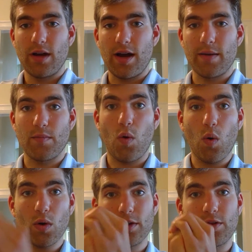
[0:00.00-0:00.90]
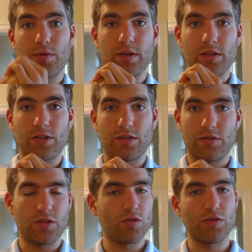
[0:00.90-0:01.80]
Or you can
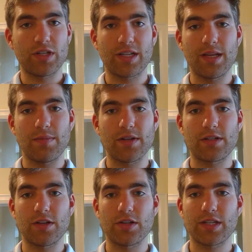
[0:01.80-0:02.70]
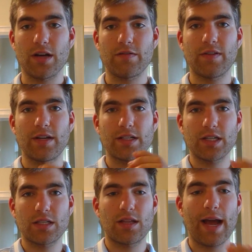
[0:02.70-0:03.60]
choose to keep it to yourself. And it's
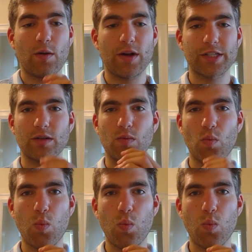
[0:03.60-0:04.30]
just that question.